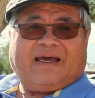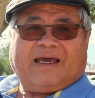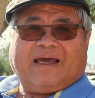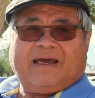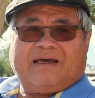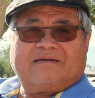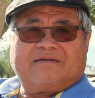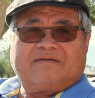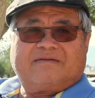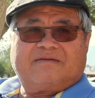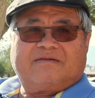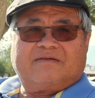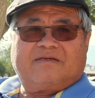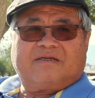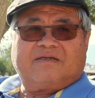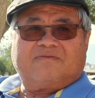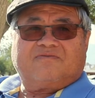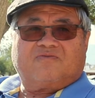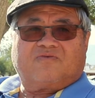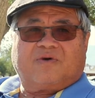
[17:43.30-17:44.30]
And
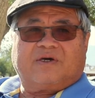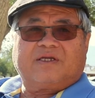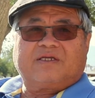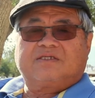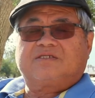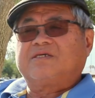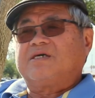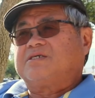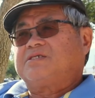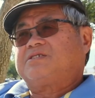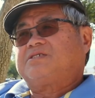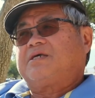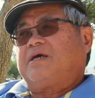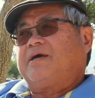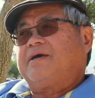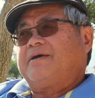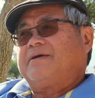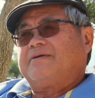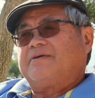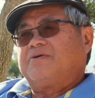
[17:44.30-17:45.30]
what it does
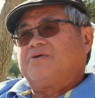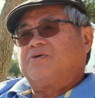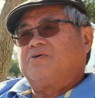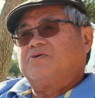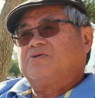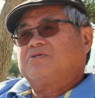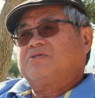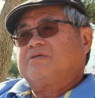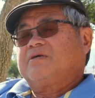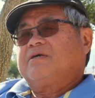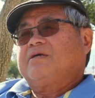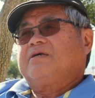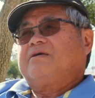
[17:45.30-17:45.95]
say is